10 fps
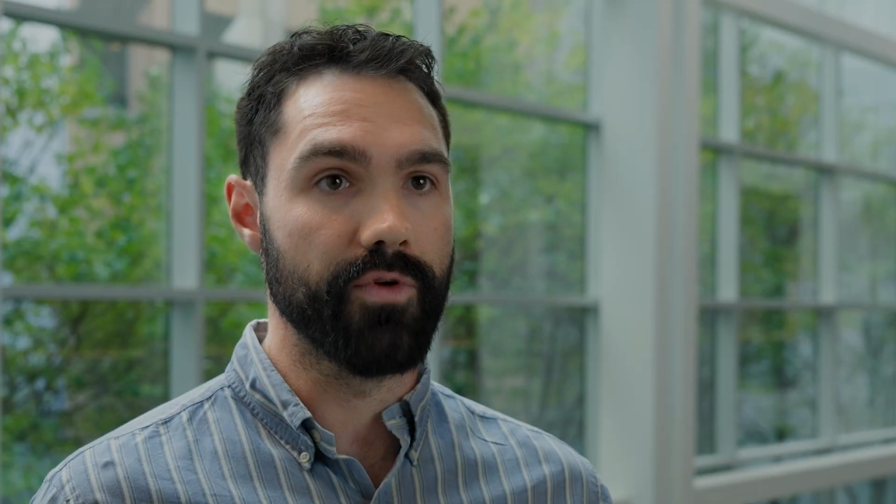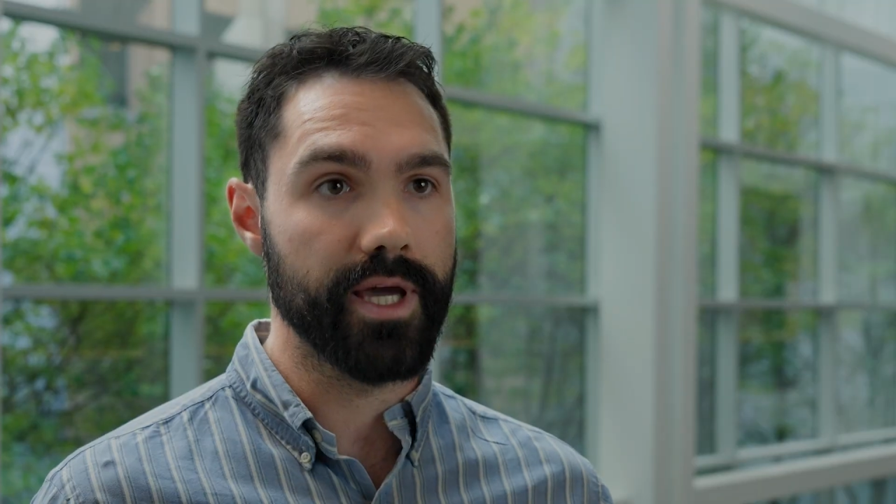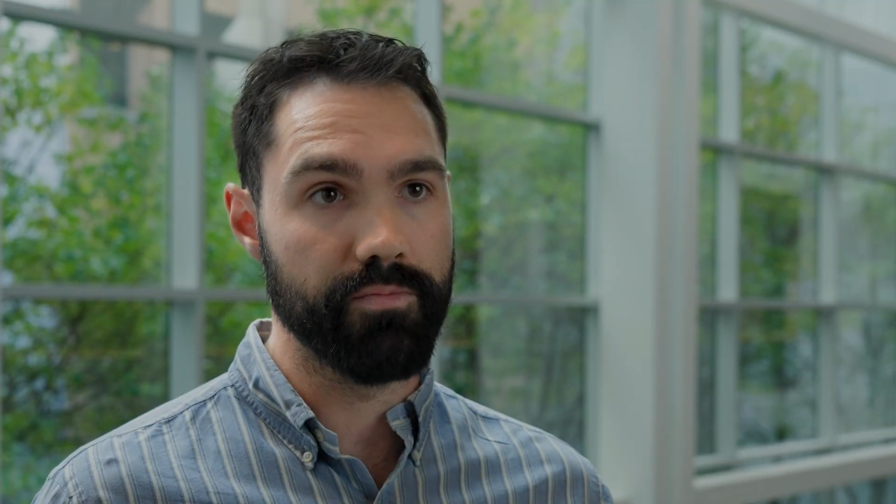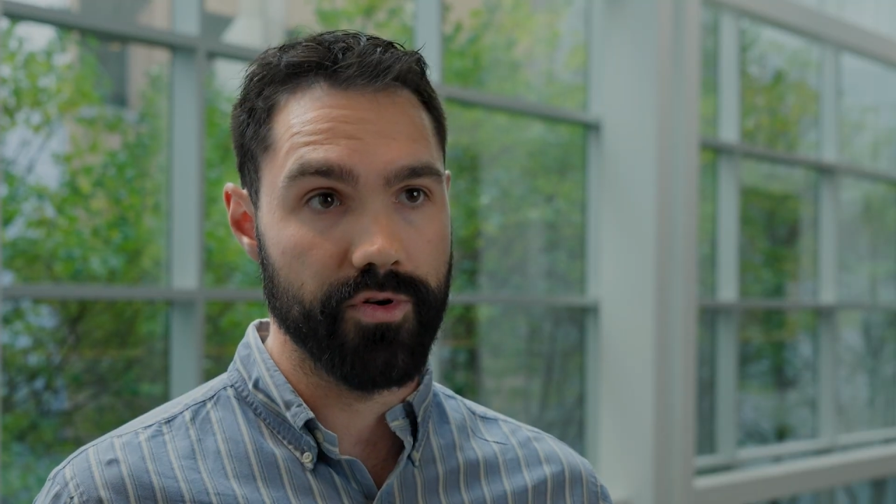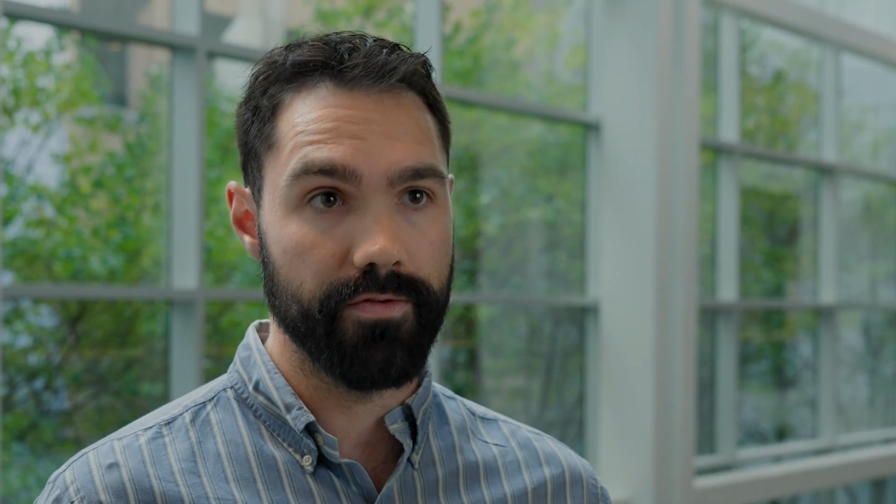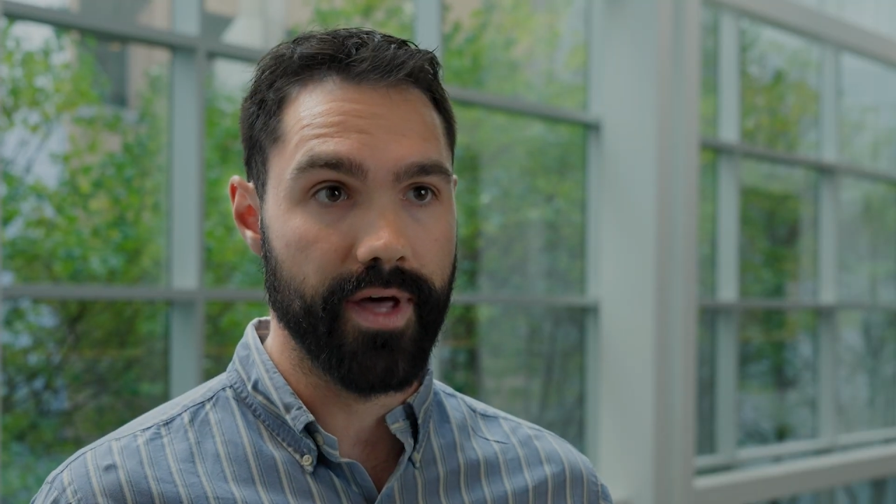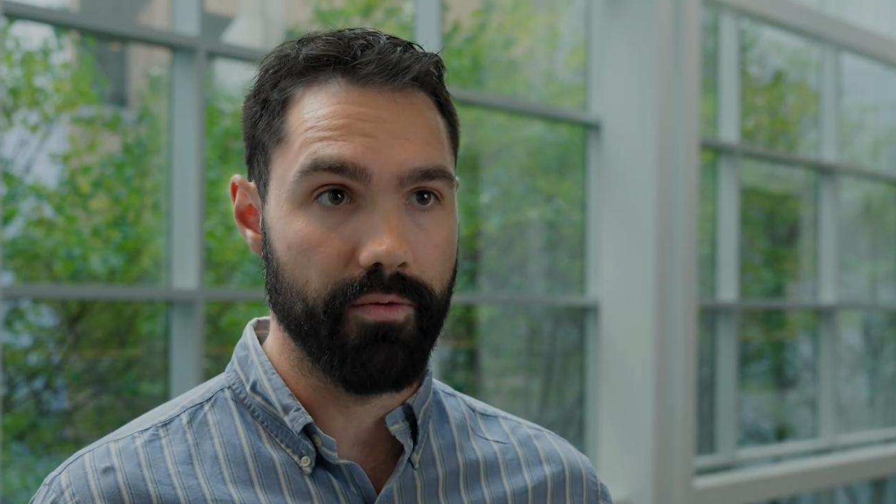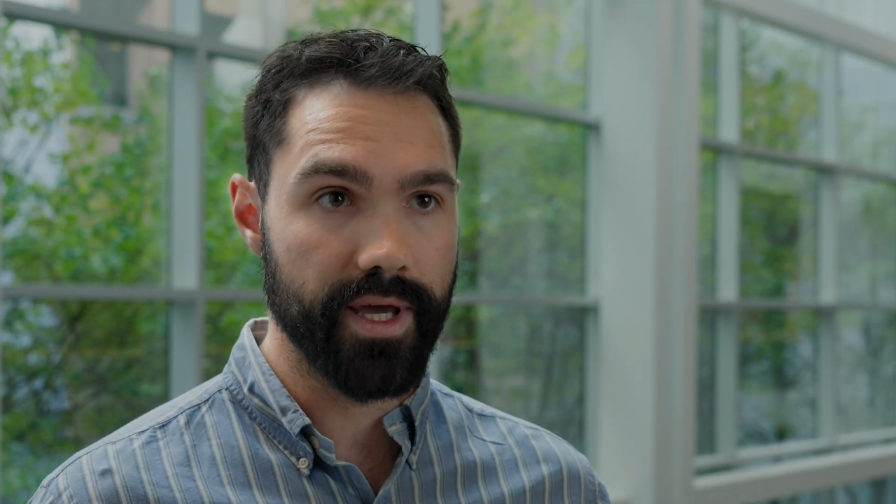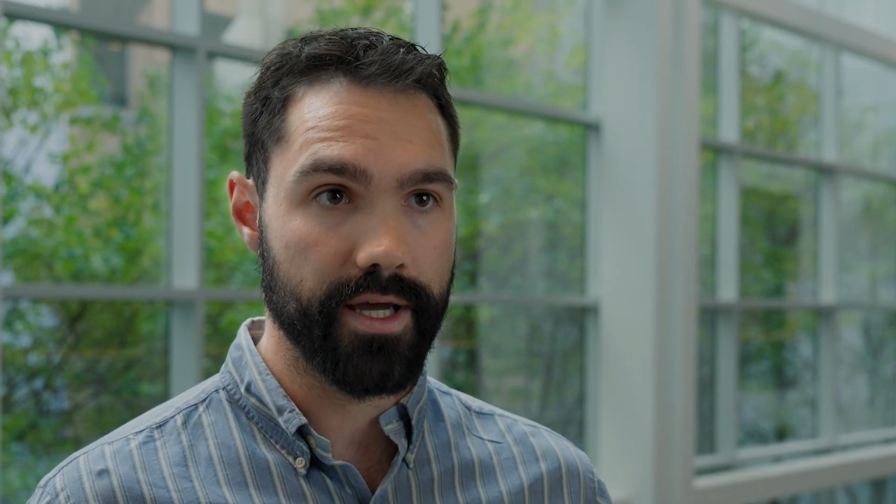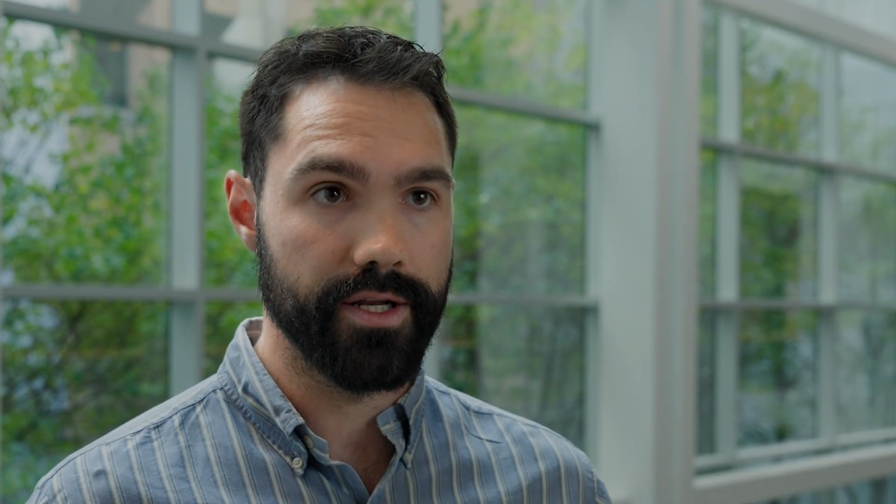we can prove that
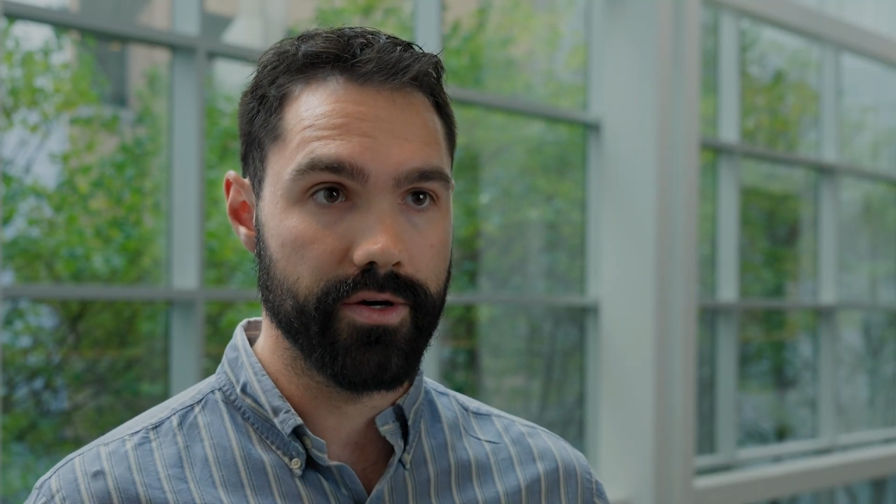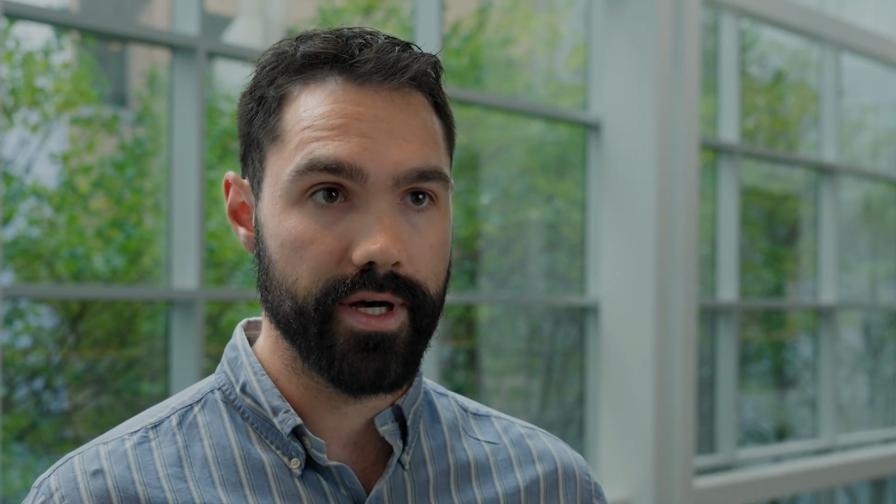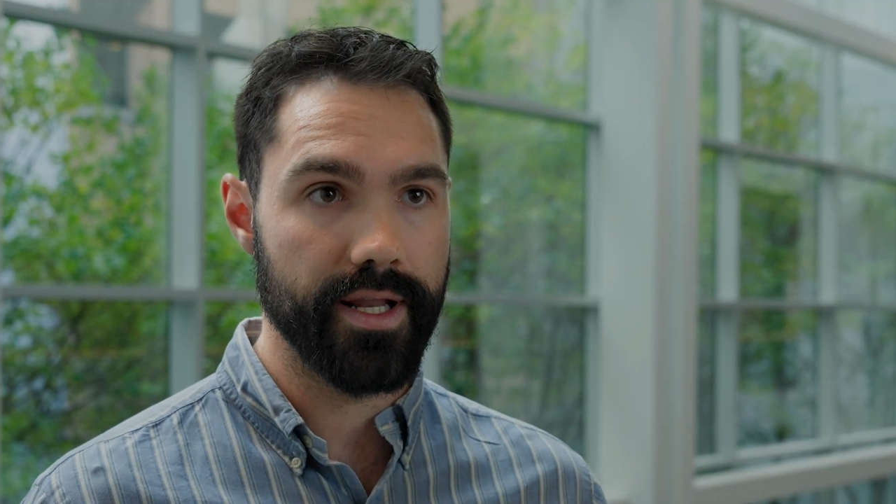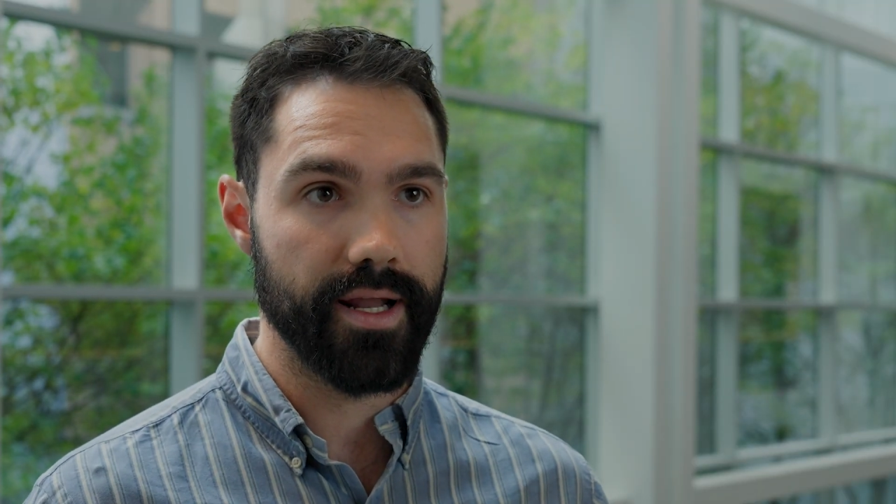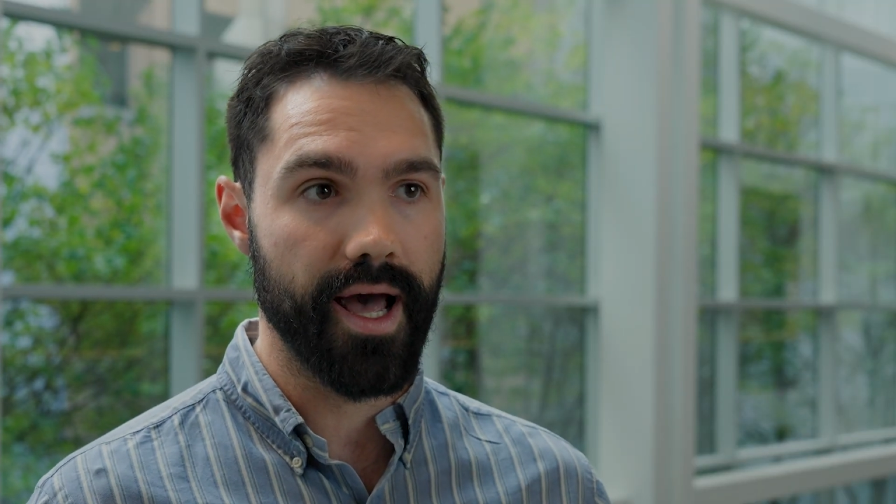we can do it,